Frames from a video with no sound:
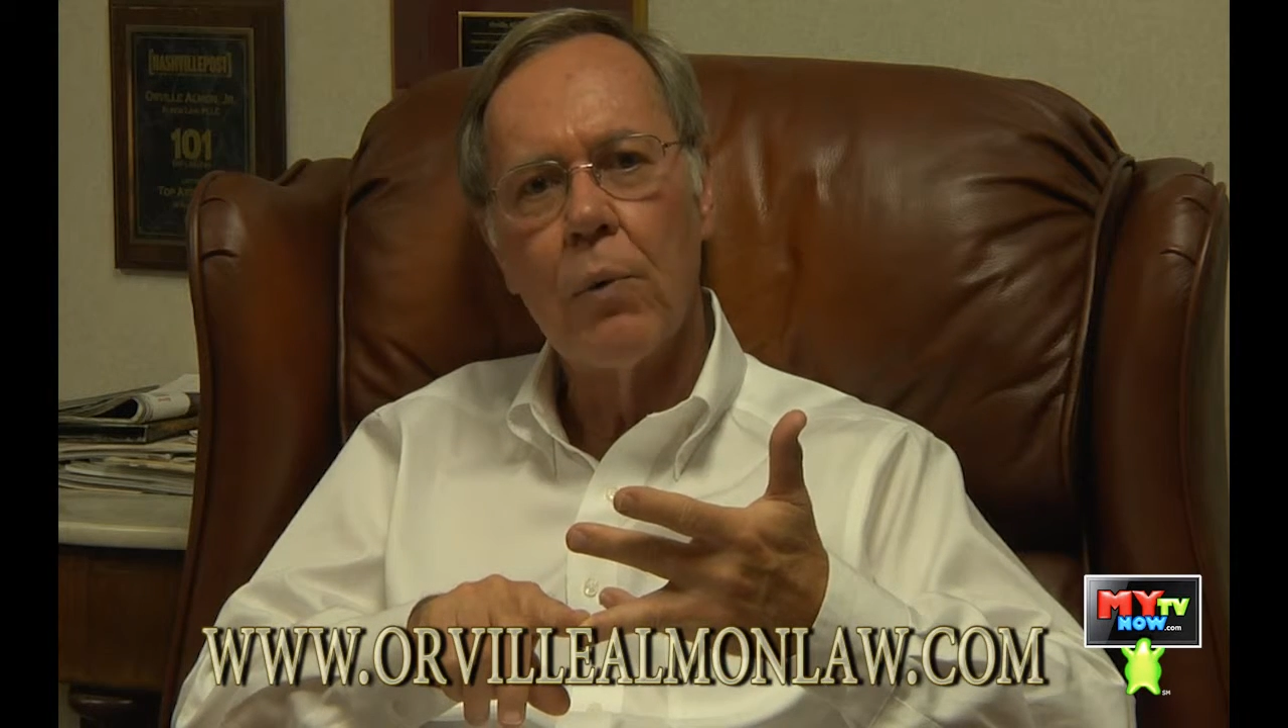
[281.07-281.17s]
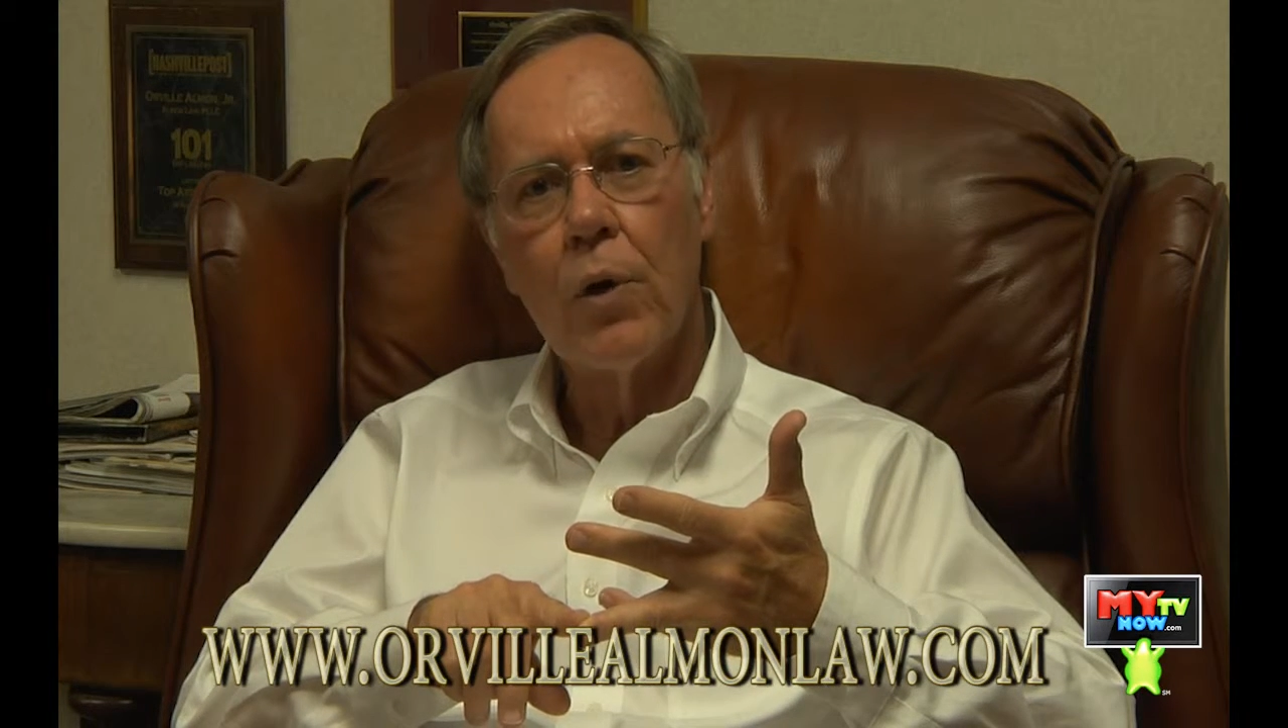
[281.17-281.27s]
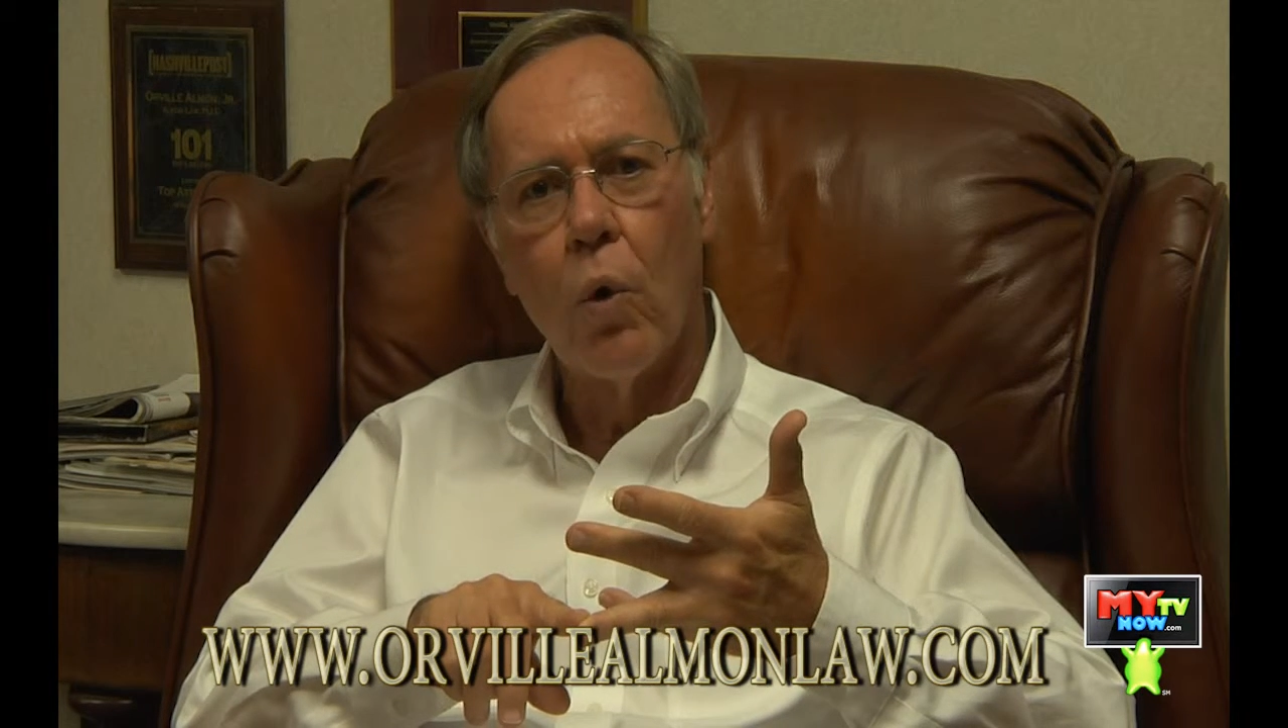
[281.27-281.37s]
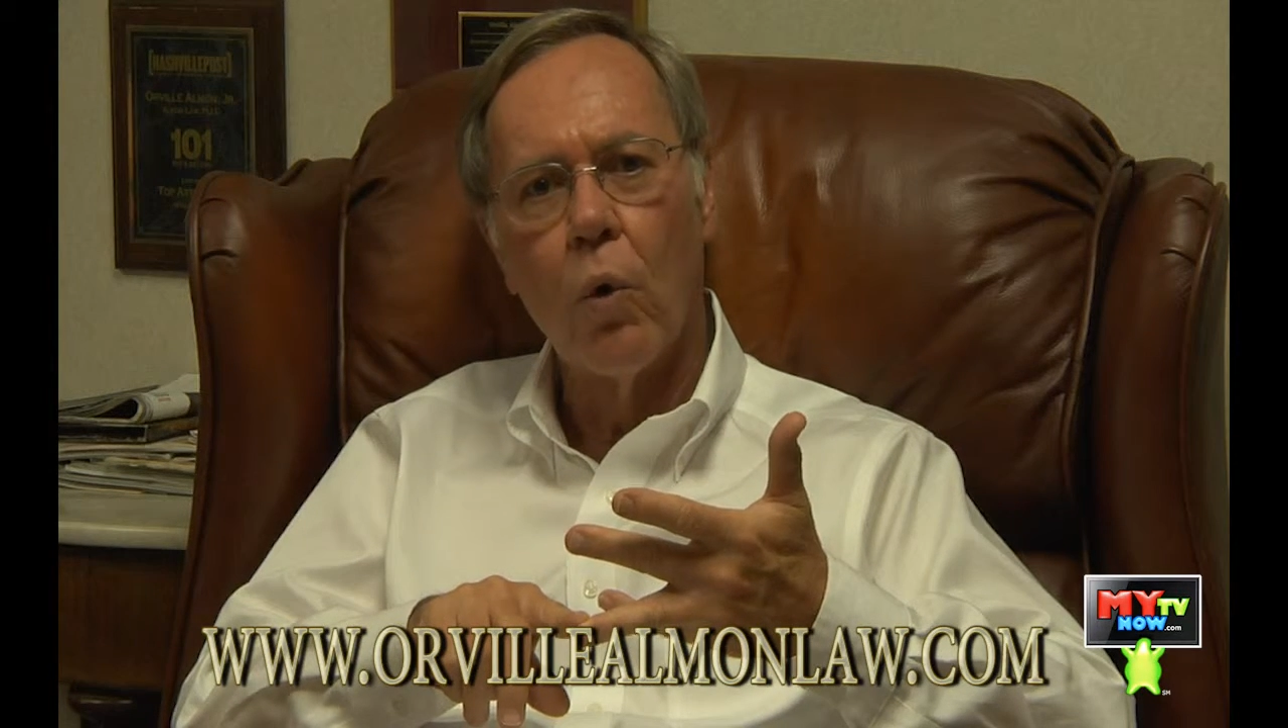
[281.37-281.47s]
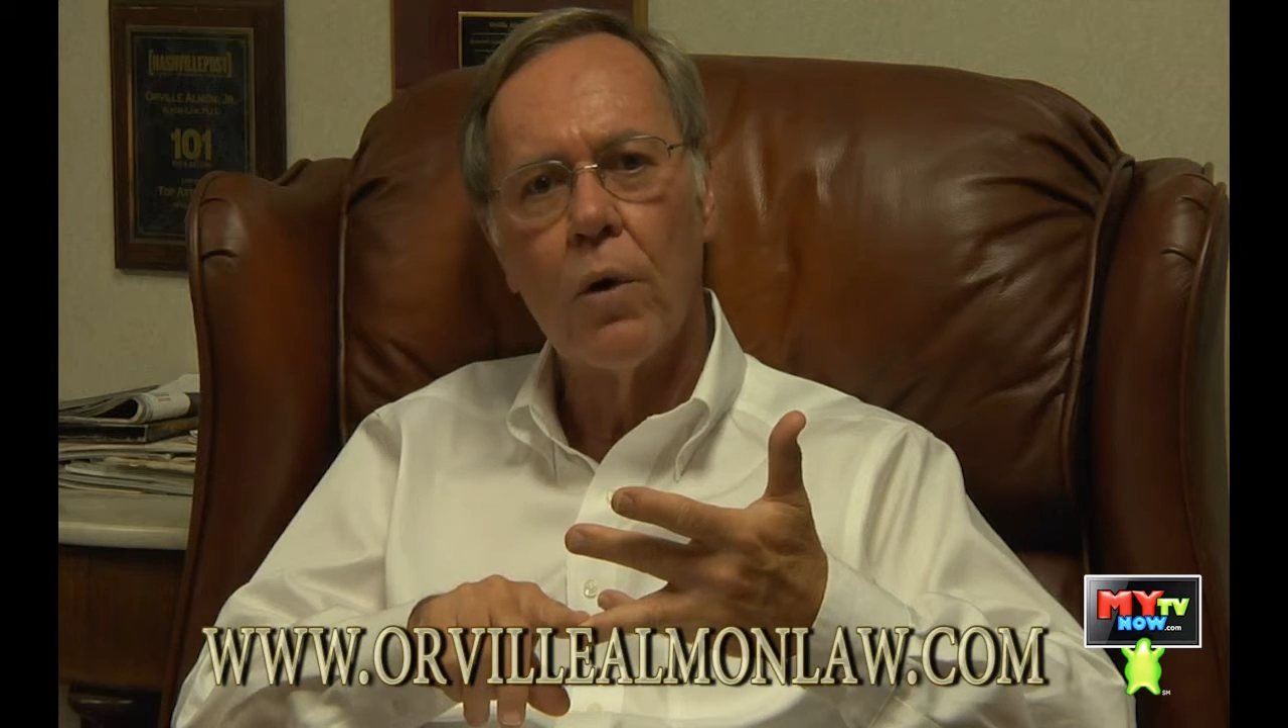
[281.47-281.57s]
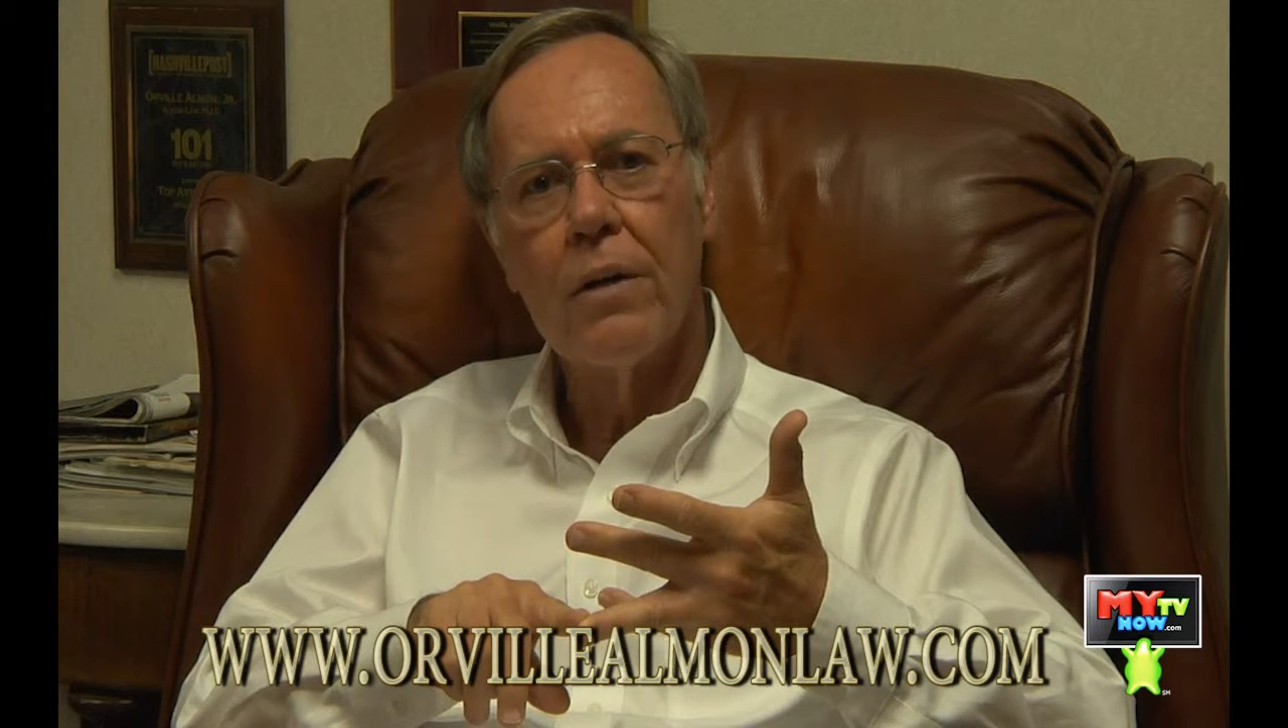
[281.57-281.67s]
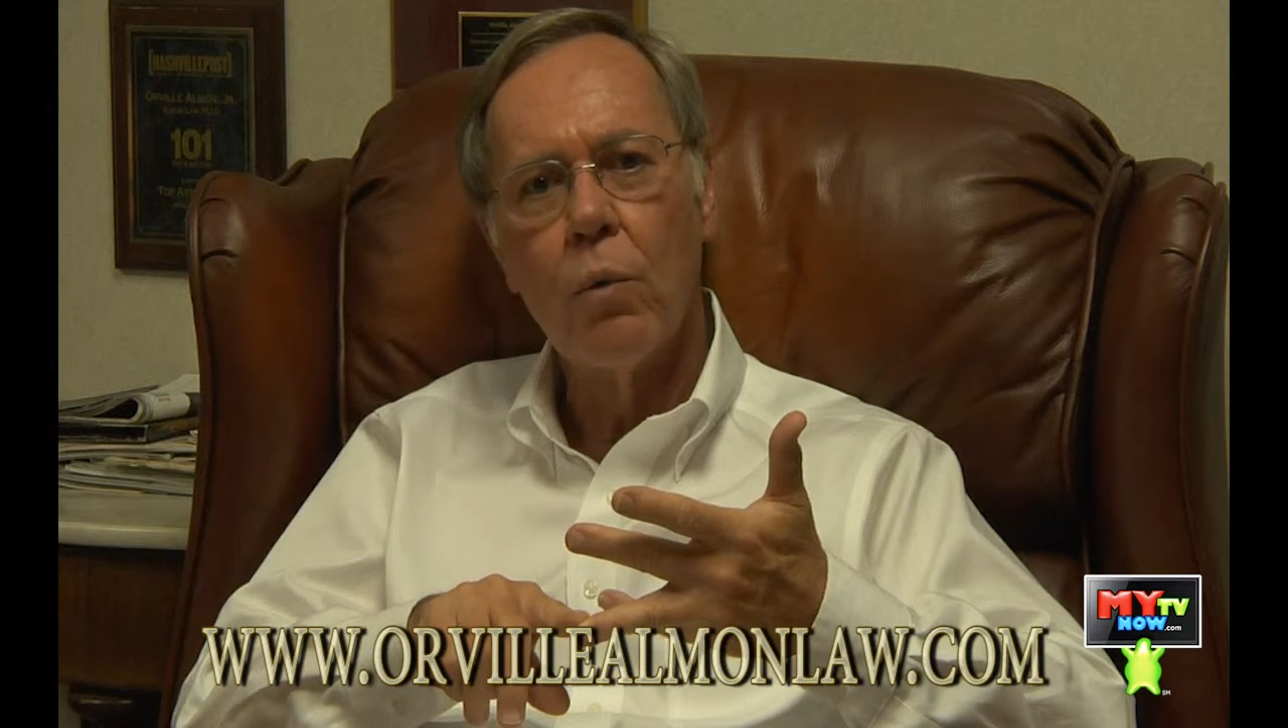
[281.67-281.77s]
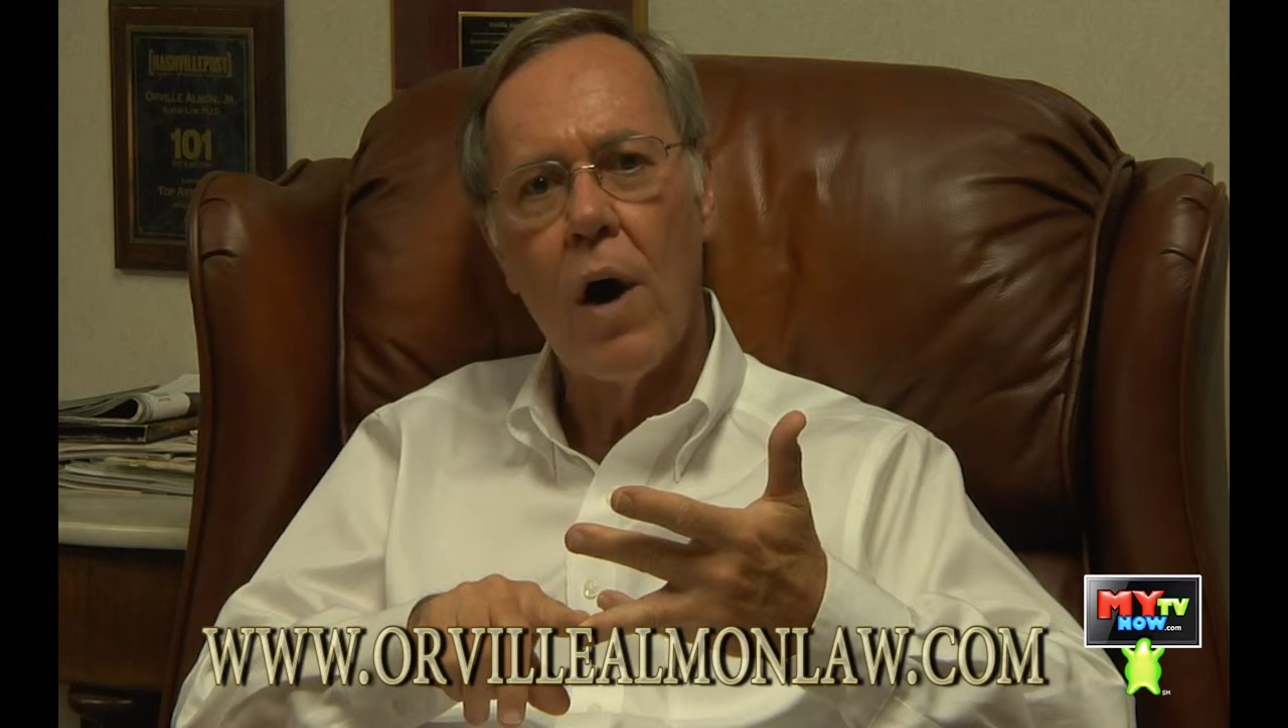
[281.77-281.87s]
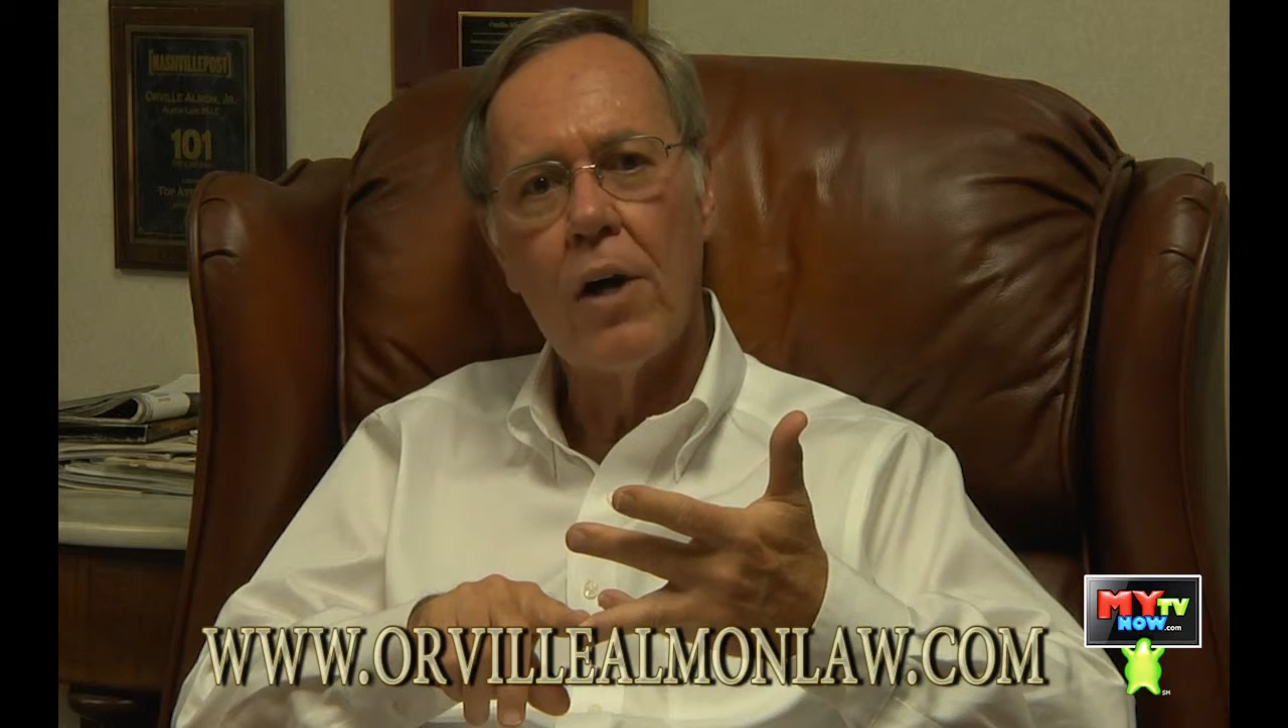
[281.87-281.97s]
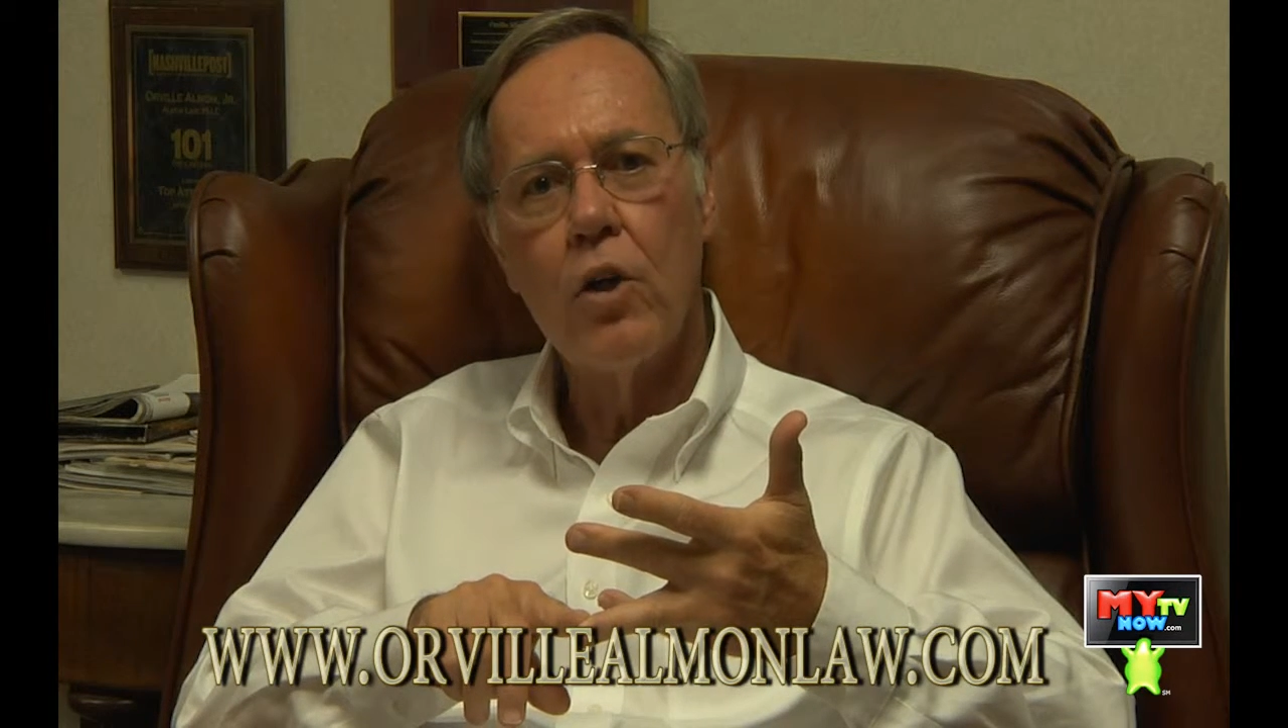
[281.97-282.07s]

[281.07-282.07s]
recorded while